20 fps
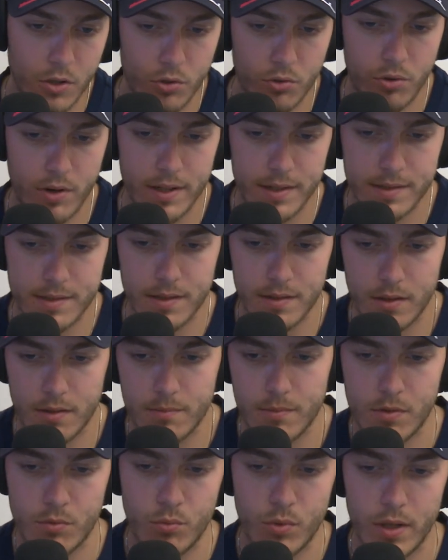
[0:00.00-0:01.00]
credit to
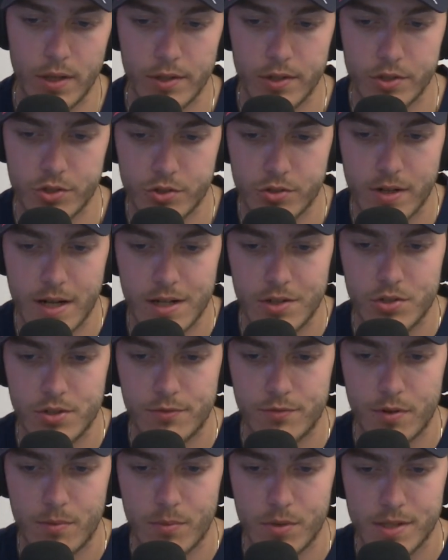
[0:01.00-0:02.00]
them, a really good strategy
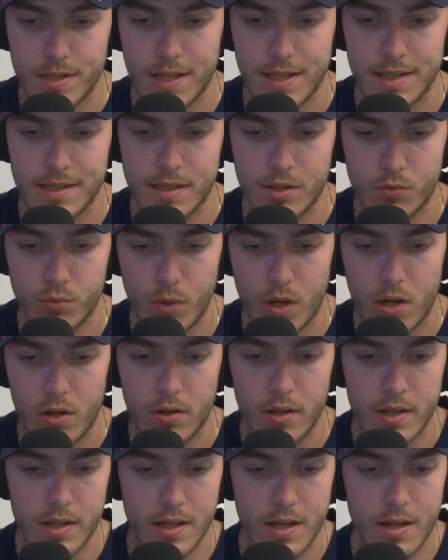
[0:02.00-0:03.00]
from Mercedes as
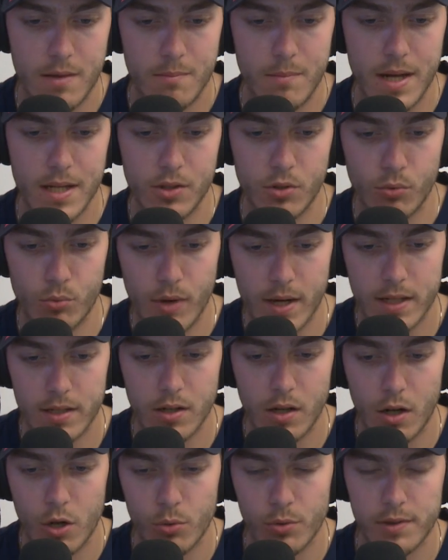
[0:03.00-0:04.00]
well. Made the right
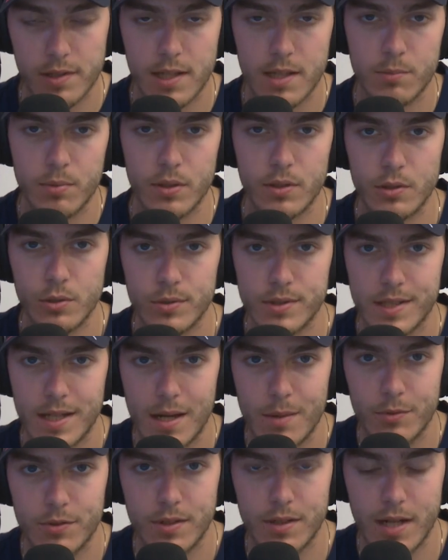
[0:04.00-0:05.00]
call with keeping Lewis
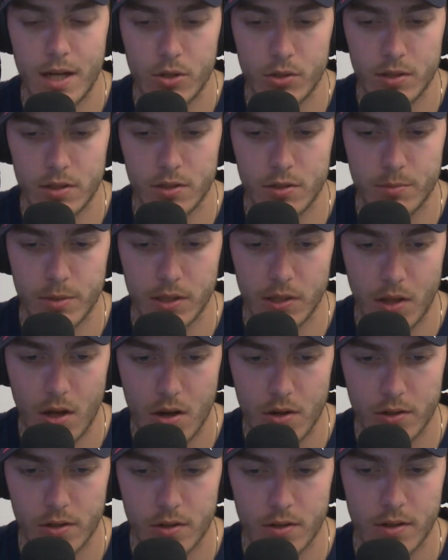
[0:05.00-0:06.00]
Hamilton out a little bit
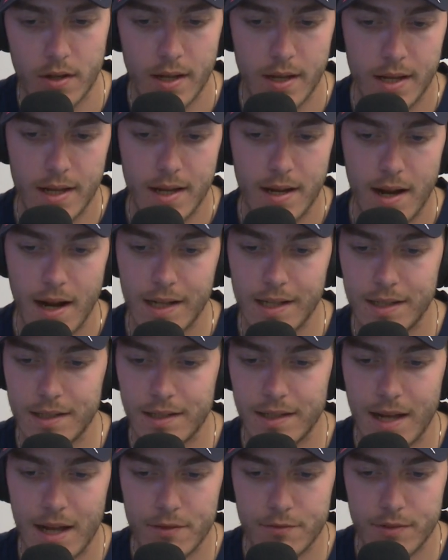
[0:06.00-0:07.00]
longer. And then
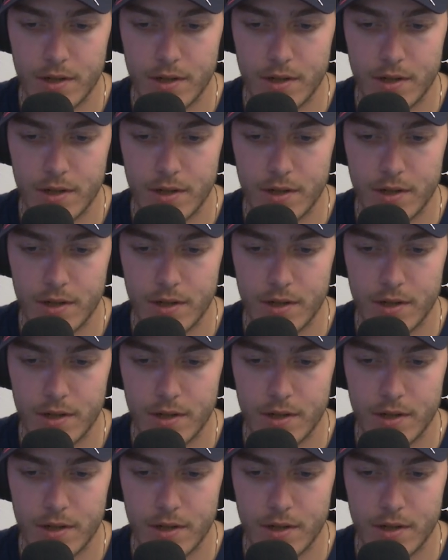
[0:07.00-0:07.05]
they had